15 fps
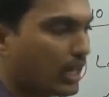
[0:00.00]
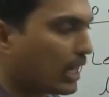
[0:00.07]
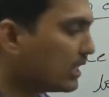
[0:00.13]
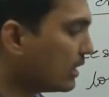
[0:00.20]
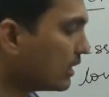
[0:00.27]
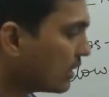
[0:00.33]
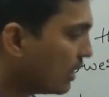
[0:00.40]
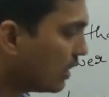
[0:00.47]

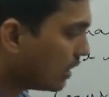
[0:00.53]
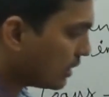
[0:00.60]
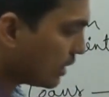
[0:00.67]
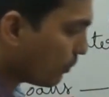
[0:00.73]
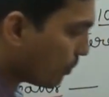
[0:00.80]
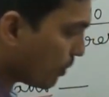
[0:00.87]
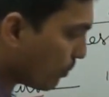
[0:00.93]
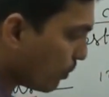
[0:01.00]
Like that,
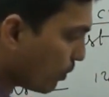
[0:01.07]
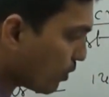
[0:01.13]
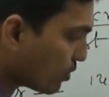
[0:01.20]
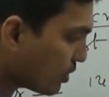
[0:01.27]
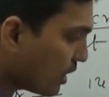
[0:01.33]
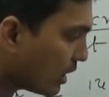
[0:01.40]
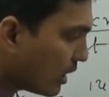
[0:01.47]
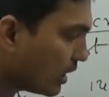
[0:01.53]
the
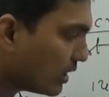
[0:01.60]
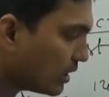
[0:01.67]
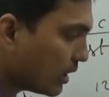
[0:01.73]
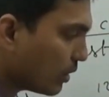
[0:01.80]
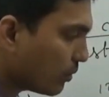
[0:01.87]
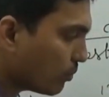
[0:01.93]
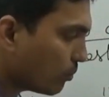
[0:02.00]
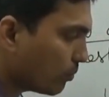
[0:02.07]
proportionately
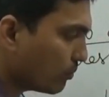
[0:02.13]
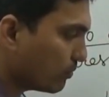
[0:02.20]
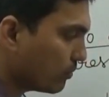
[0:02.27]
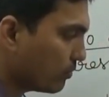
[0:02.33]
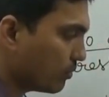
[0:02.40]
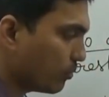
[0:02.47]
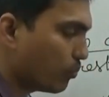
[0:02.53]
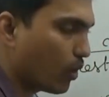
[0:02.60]
the
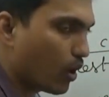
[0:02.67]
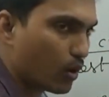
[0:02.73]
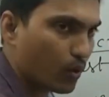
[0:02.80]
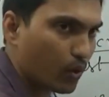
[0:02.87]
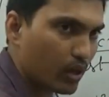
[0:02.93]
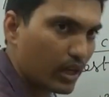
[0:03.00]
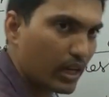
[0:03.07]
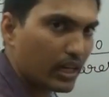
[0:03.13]

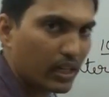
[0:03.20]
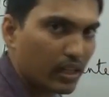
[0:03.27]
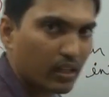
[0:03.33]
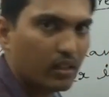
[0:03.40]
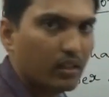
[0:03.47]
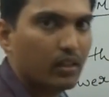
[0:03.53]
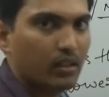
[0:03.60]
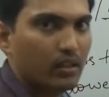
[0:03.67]
borrower
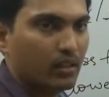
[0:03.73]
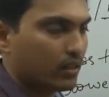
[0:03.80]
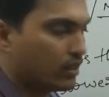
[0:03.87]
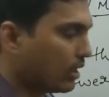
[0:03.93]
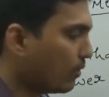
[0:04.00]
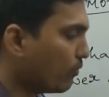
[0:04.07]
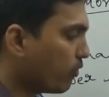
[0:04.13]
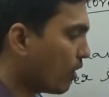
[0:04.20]
lender
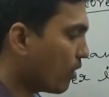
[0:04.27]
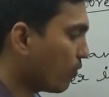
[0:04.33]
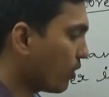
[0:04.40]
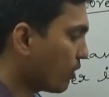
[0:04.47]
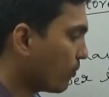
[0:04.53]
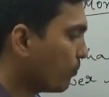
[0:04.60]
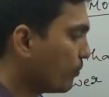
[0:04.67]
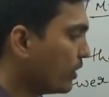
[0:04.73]
came
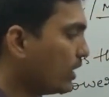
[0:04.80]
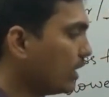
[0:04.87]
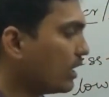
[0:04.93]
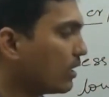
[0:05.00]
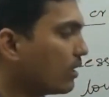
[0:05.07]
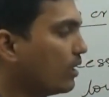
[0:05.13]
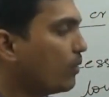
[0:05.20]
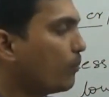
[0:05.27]
forward.
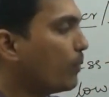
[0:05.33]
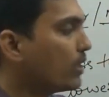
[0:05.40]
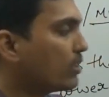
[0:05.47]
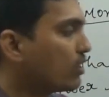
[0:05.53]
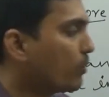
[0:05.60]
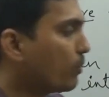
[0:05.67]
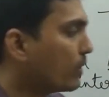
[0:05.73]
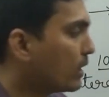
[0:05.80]
Here,
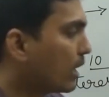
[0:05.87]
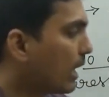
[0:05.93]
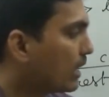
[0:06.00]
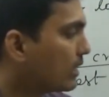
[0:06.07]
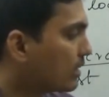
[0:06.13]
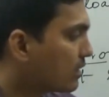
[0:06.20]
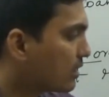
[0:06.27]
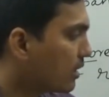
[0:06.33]
based upon the
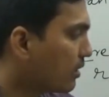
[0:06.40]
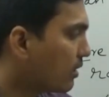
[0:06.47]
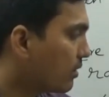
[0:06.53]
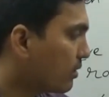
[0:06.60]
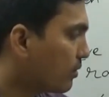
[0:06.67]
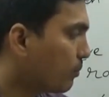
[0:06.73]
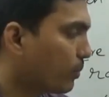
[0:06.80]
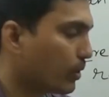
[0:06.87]

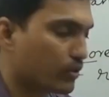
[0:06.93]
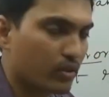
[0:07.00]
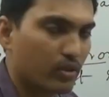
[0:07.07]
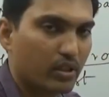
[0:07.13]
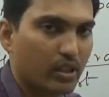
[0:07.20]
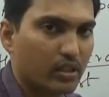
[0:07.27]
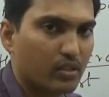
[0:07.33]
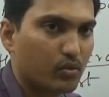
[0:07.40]
existing
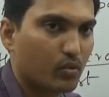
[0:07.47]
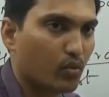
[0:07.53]
percentages